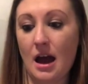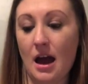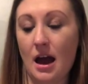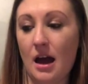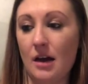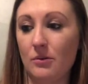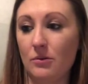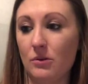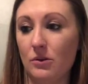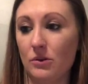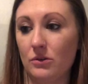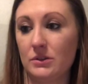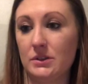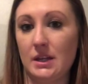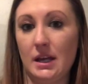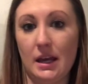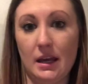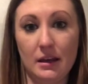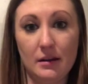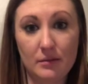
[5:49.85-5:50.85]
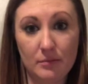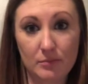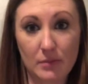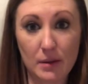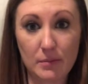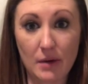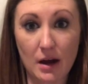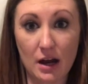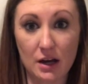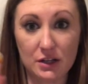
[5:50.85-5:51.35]
I will take
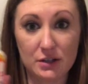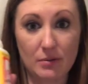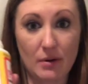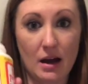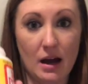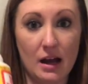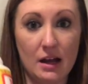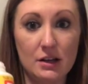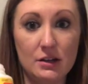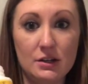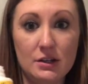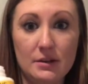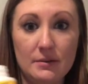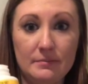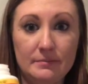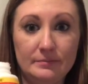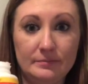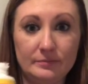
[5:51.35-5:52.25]
my Mod Podge